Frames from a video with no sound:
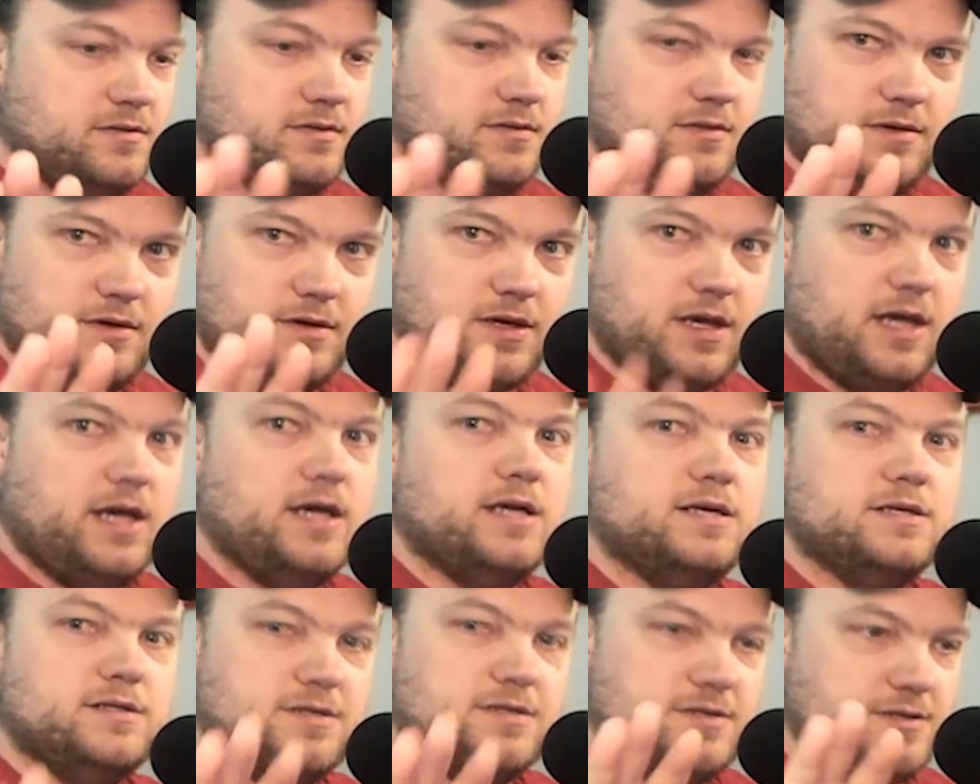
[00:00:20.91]
your
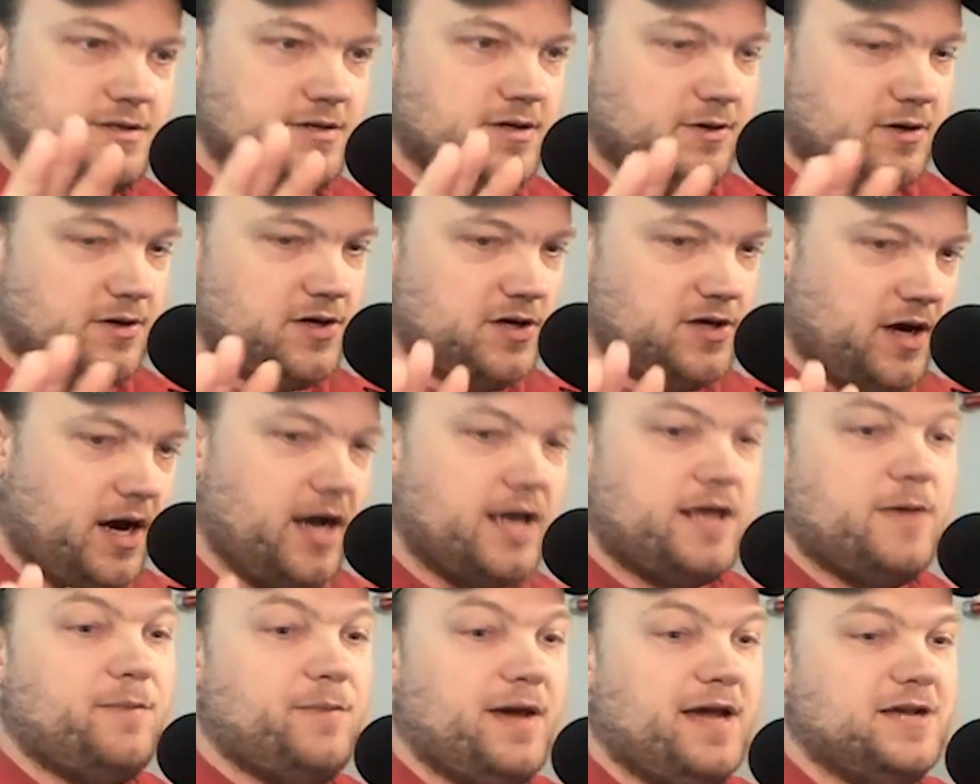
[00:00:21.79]
kids, your
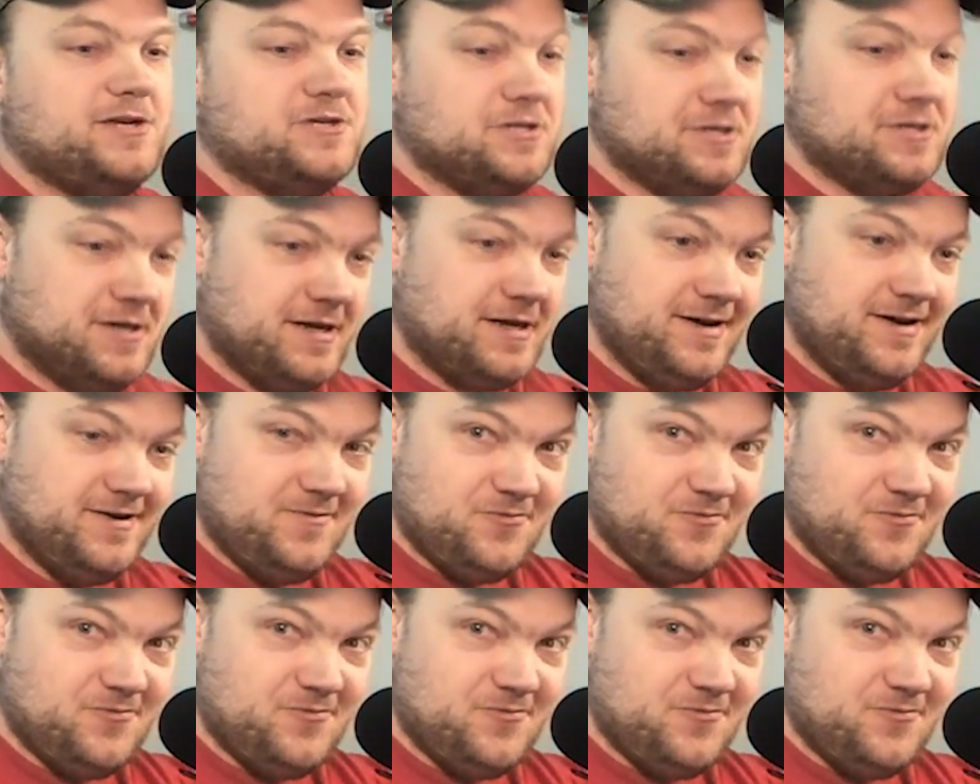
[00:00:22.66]
occupation,